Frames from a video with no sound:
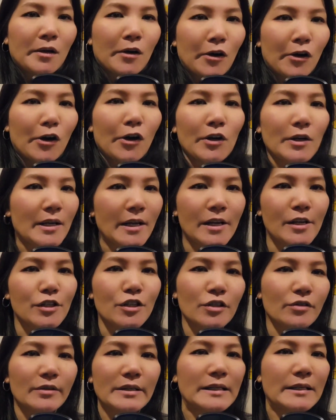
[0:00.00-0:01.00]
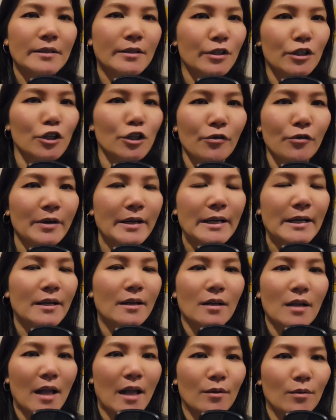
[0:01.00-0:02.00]
art history
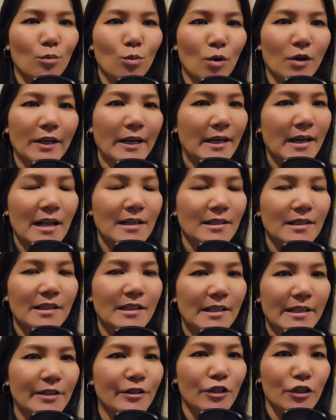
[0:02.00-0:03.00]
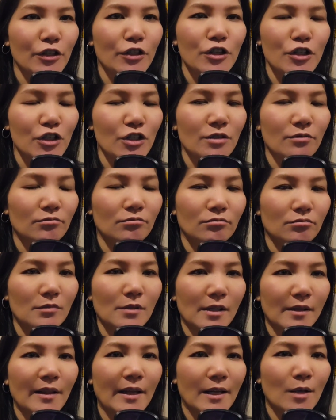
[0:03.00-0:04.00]
degree, working as an intern,
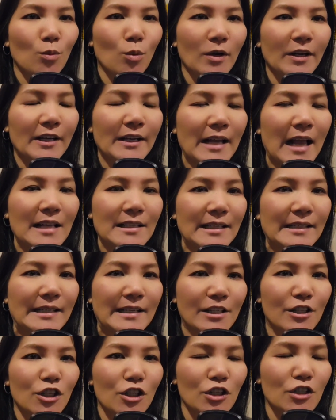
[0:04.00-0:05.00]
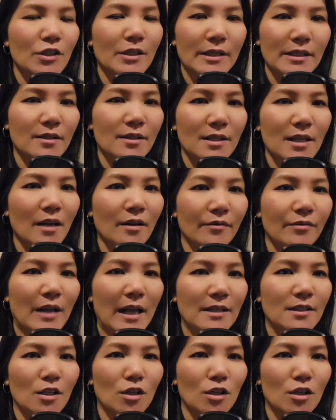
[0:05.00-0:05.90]
like working as an intern instead of as a